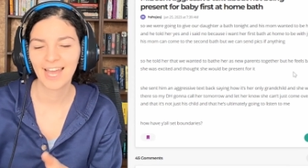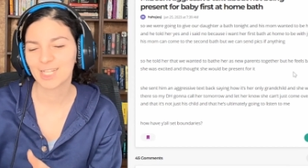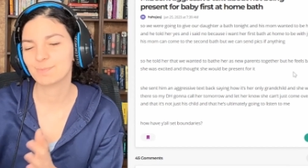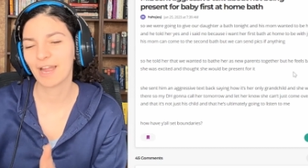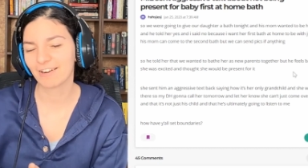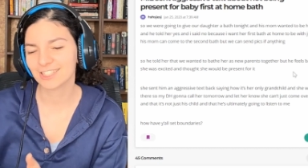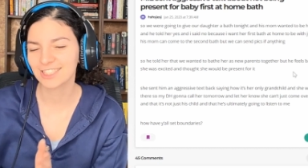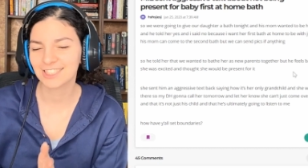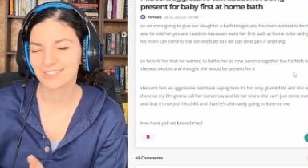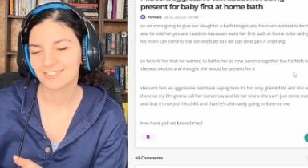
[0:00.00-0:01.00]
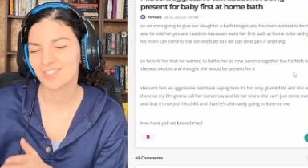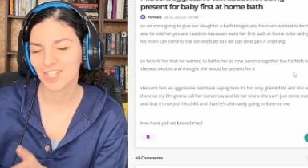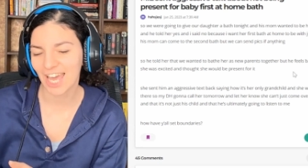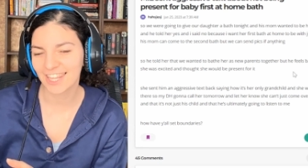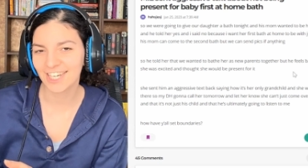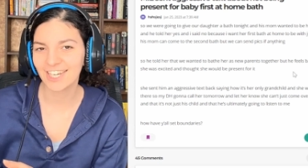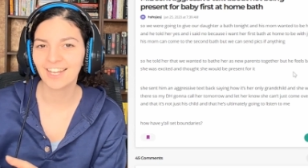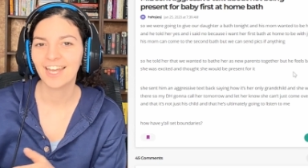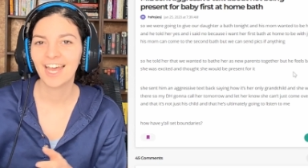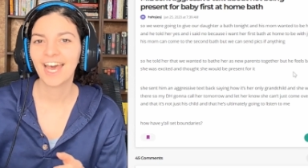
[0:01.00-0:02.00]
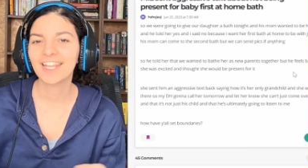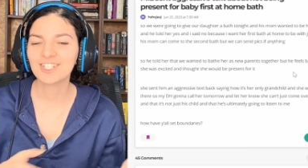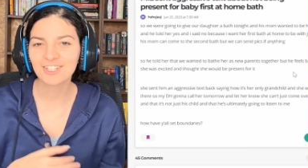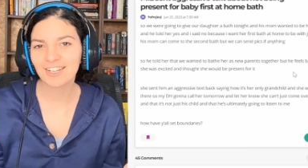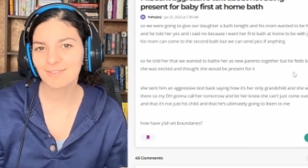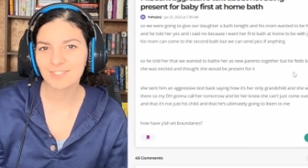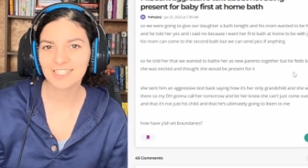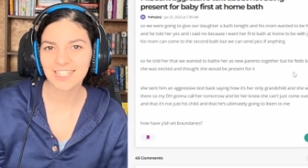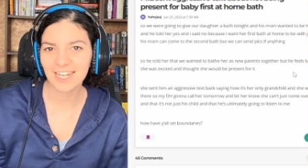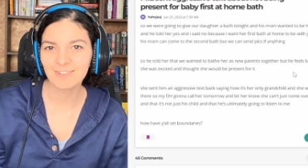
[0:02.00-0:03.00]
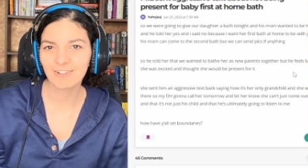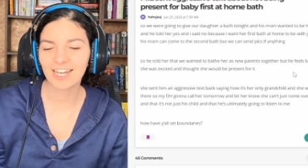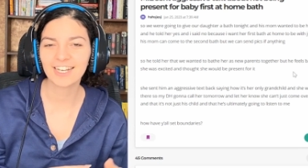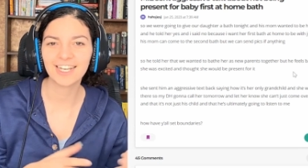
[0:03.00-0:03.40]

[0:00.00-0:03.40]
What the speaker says: as parents together. And then she can come to the second one.